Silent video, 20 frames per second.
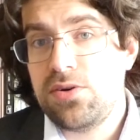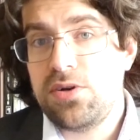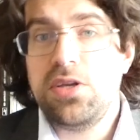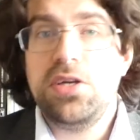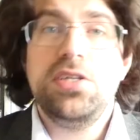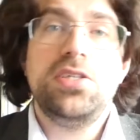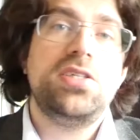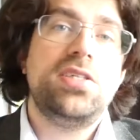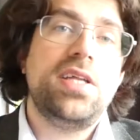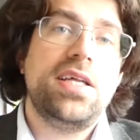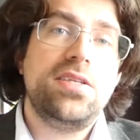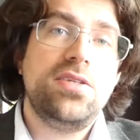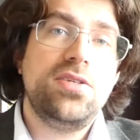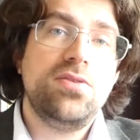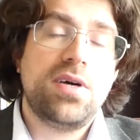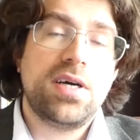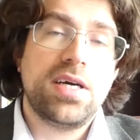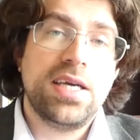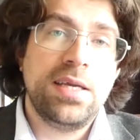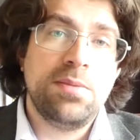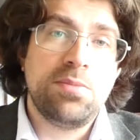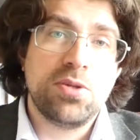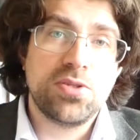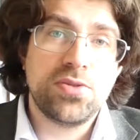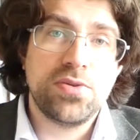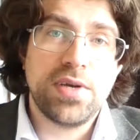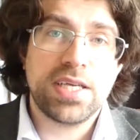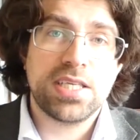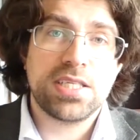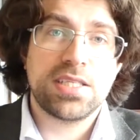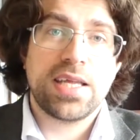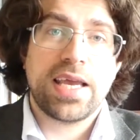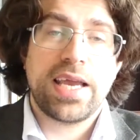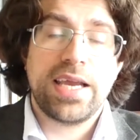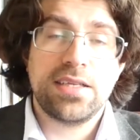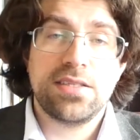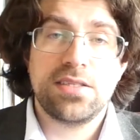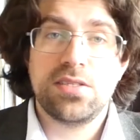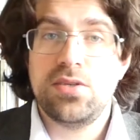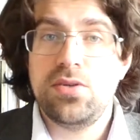knowledge that you are able to
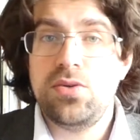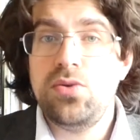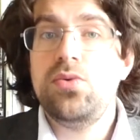extract